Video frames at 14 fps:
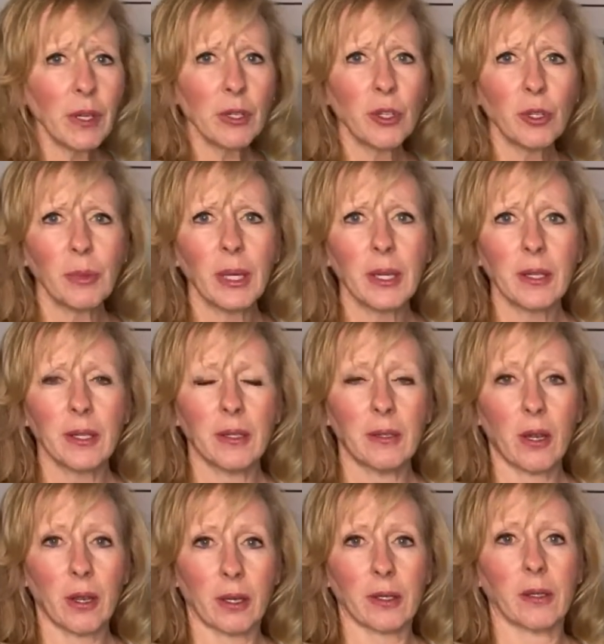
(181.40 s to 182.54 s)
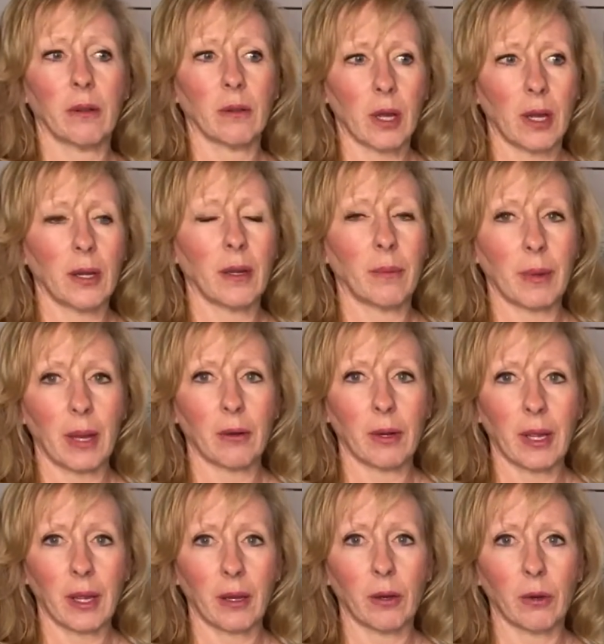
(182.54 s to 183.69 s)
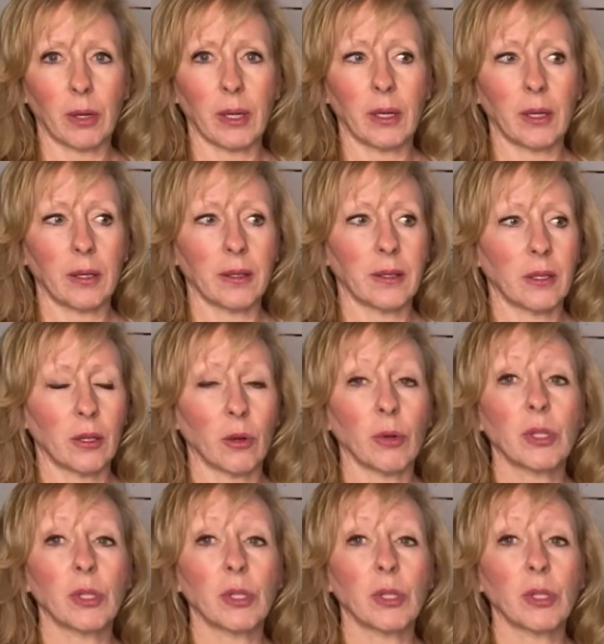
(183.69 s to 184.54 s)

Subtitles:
functional medicine talks a lot about how it is,